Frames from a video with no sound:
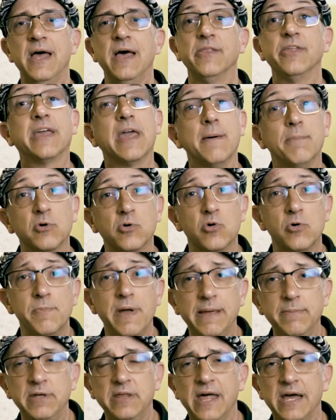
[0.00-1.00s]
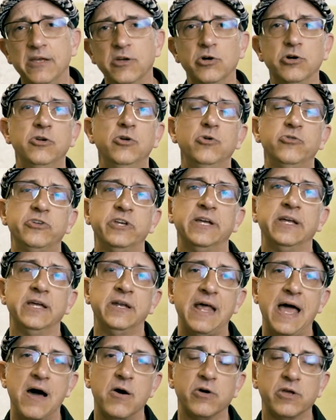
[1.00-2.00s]
the chemical maybe that you're using
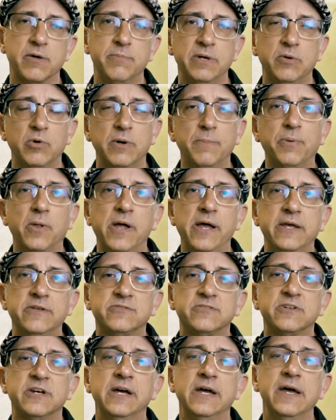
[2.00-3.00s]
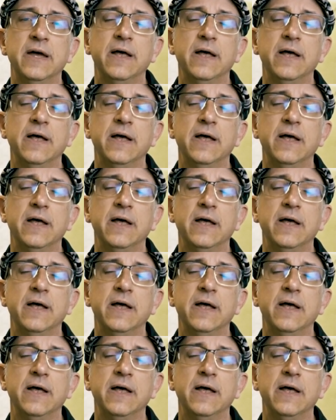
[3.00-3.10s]
and how it can be replaced,